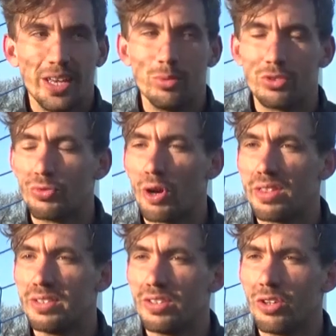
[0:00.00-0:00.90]
it was the right
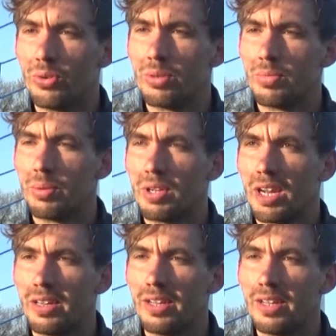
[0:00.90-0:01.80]
thing to do, and I'm
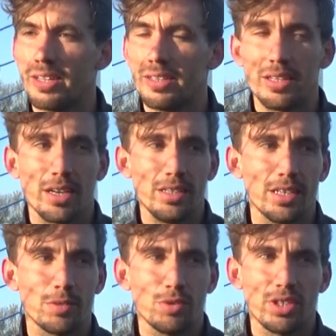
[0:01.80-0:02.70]
glad I did it. And
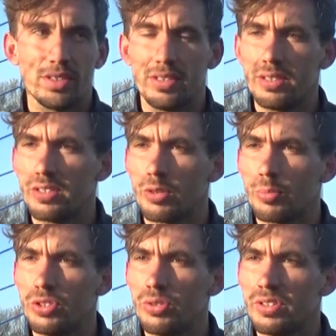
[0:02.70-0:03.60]
yeah, it's presented this
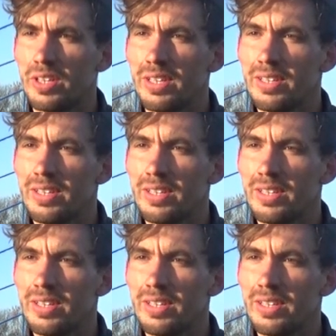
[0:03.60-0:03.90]
opportunity.